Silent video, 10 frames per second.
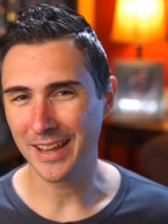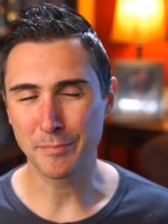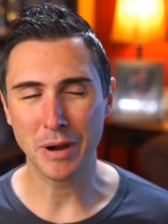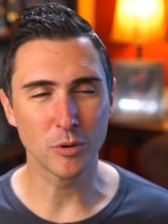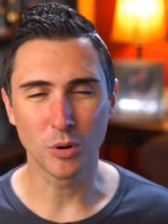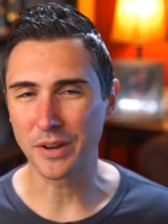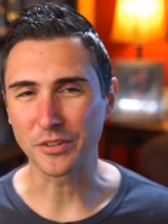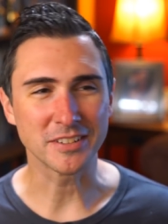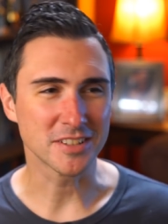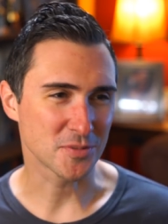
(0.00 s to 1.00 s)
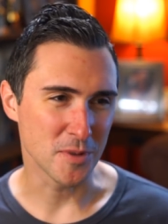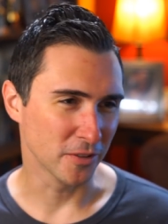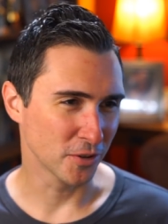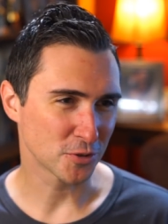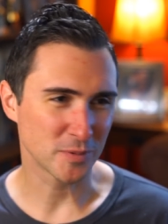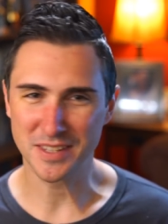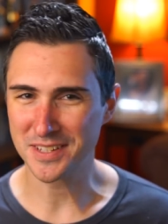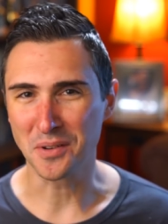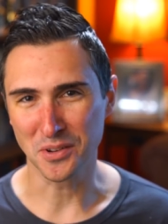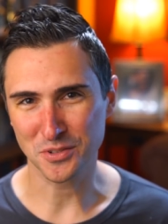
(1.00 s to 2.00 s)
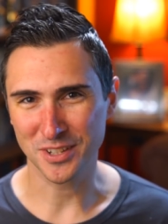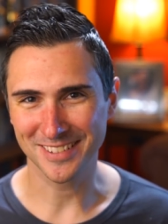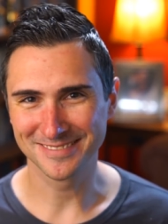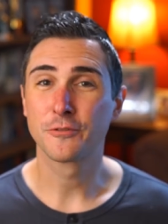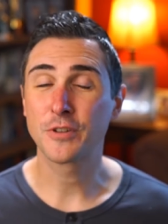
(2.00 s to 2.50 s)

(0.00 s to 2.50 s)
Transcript: I probably won't ever get to smell those, but they sound interesting.